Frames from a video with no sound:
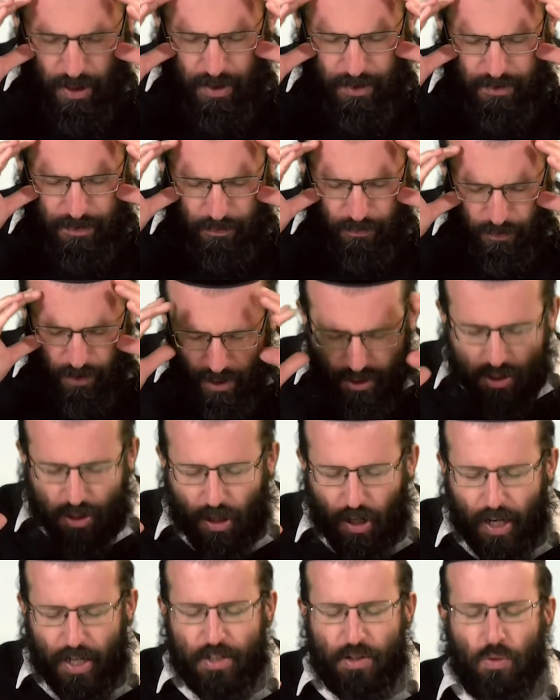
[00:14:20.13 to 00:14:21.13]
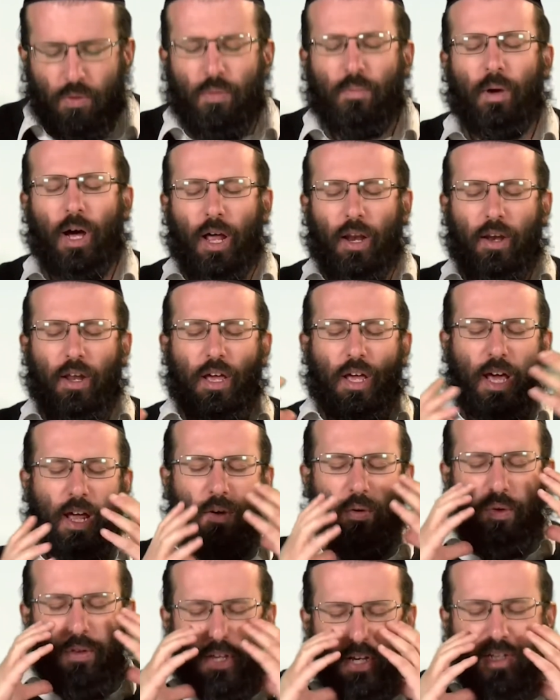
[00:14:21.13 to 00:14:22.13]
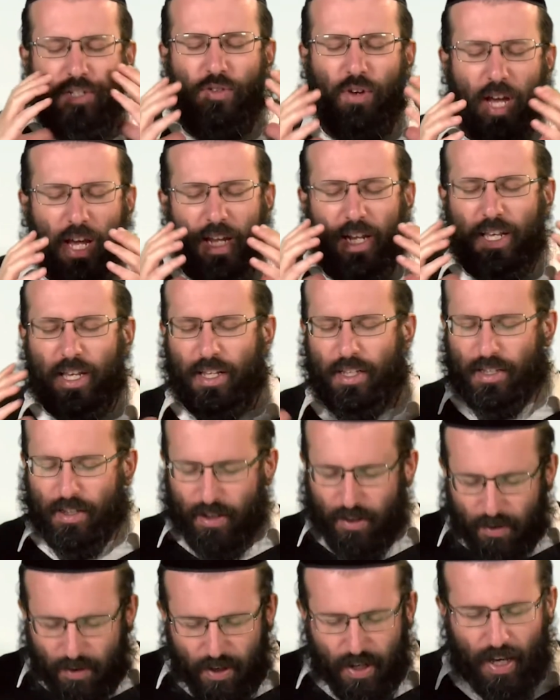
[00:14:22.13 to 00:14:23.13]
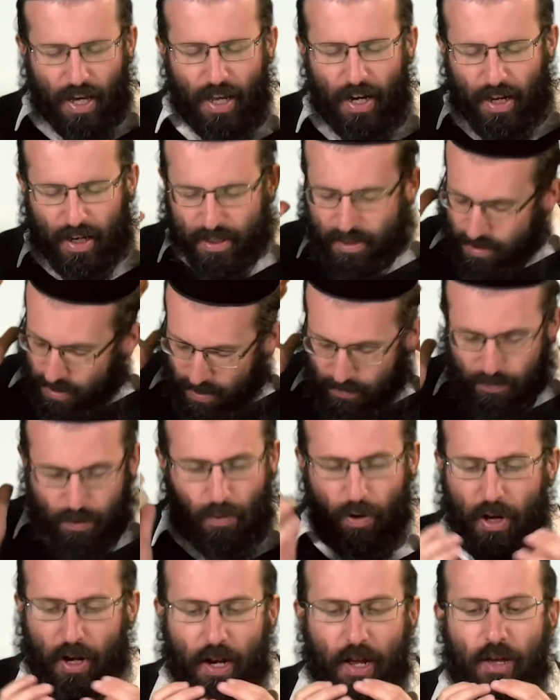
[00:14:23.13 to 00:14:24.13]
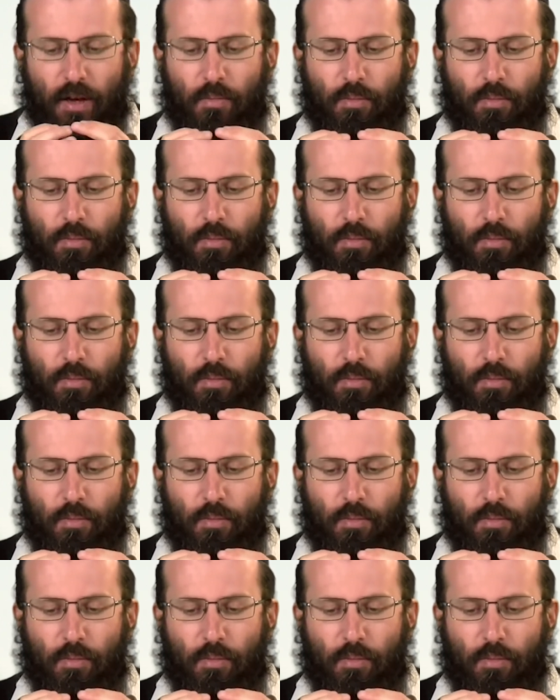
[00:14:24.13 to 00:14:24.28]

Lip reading: to visualize Uman and all the Israelis and Nanachs and everyone,